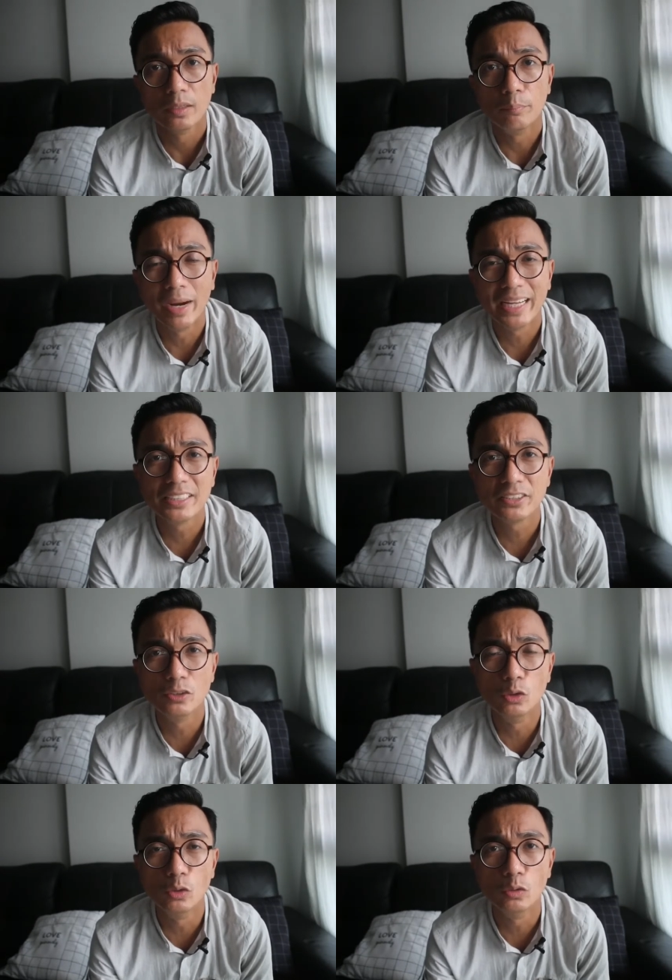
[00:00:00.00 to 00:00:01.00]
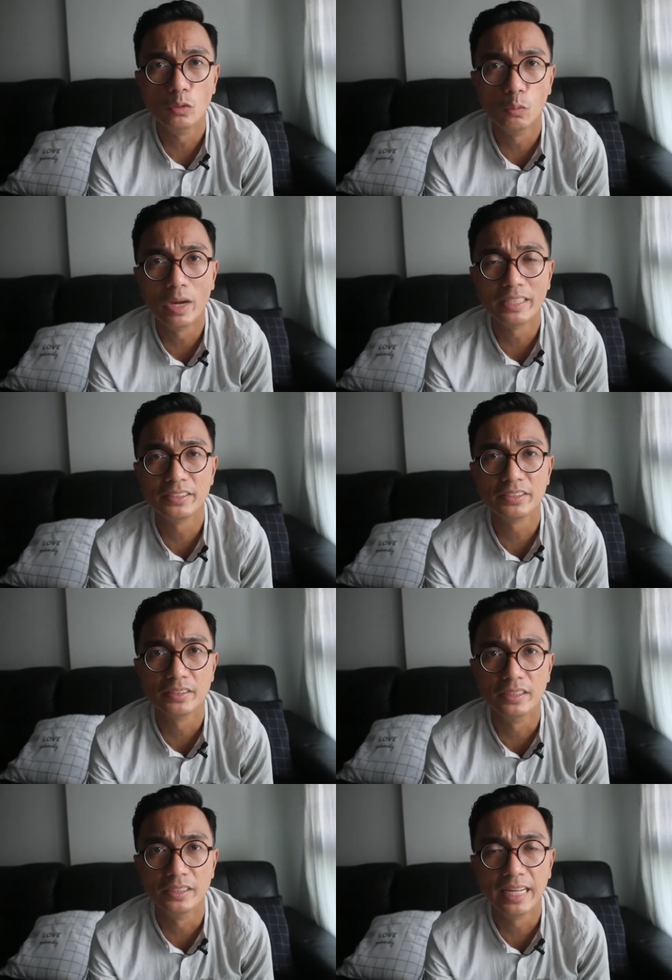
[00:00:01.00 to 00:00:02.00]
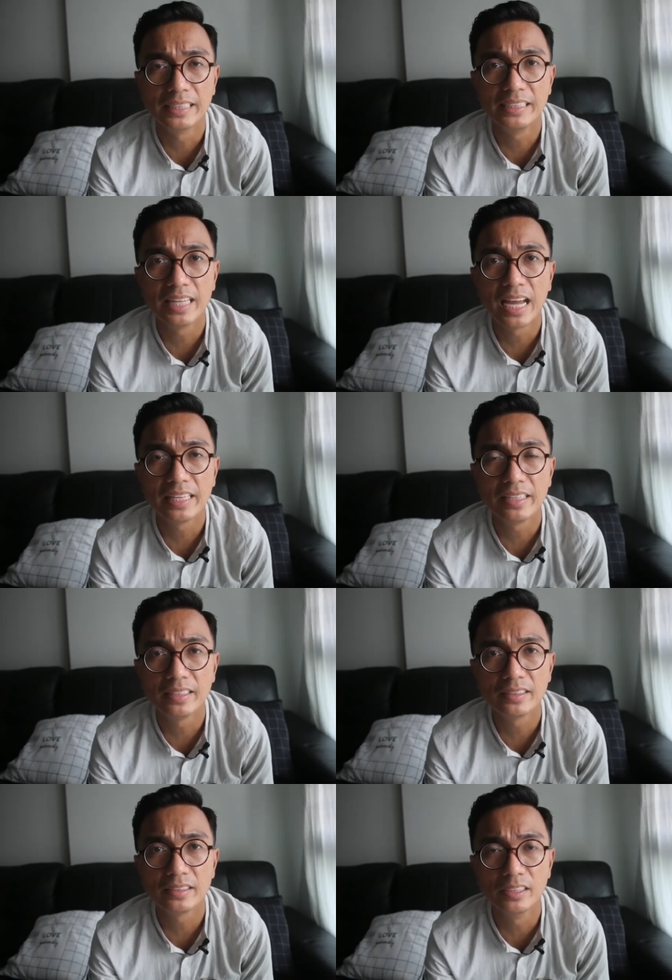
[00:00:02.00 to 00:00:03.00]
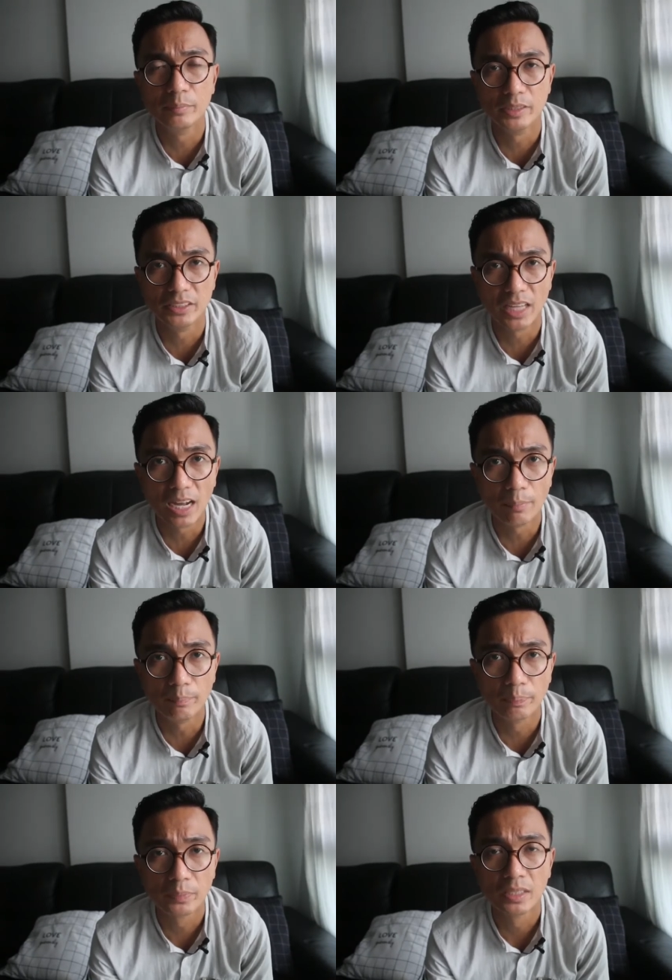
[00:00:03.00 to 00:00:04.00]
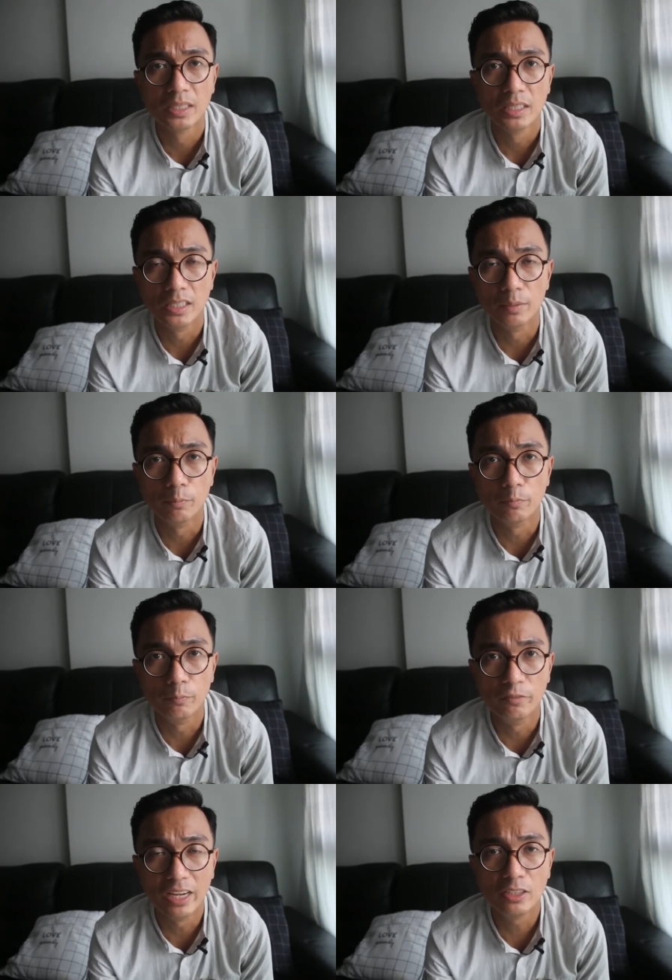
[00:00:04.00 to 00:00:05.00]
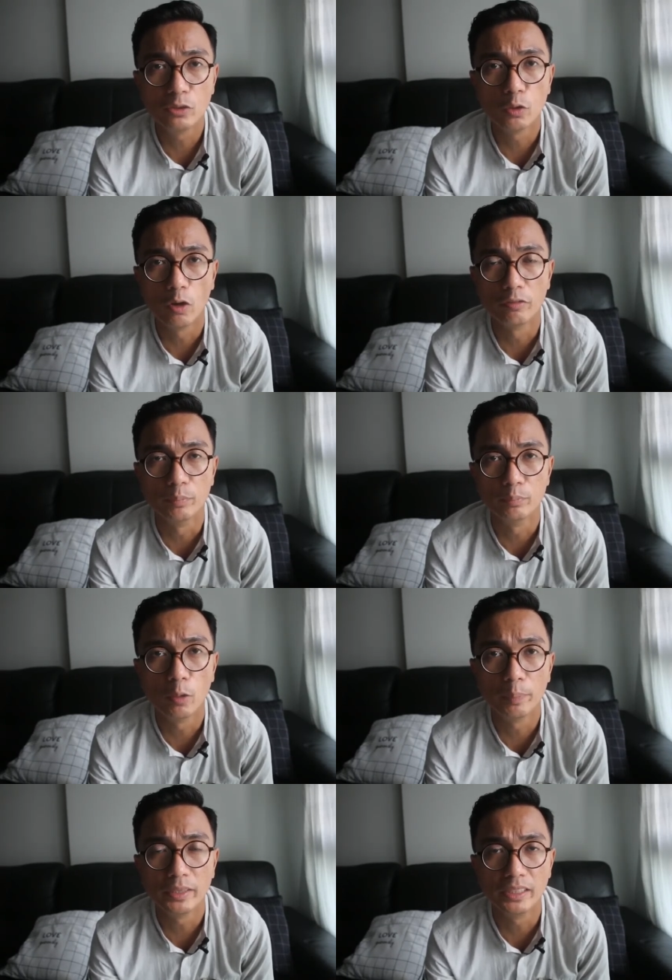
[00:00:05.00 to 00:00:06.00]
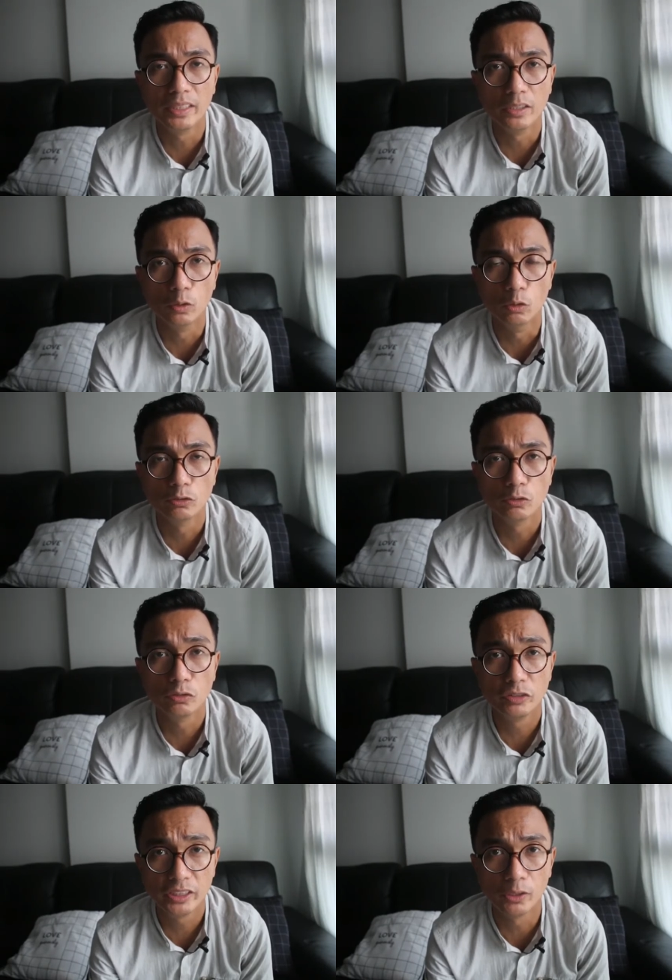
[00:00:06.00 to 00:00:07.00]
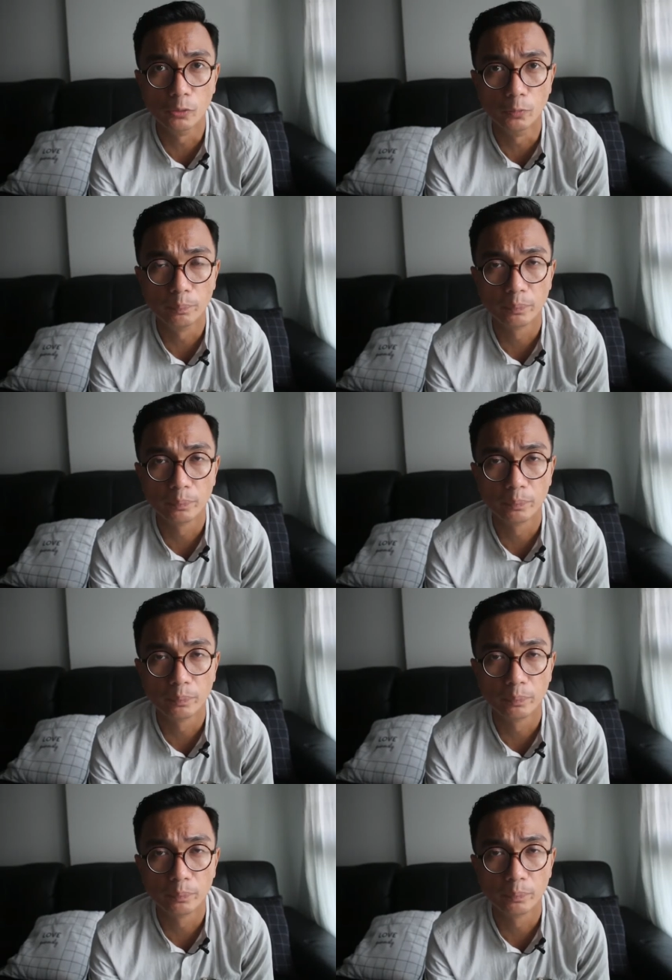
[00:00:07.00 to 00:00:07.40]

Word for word: Buyers know once the 99-year term is up, the value of the property goes to zero.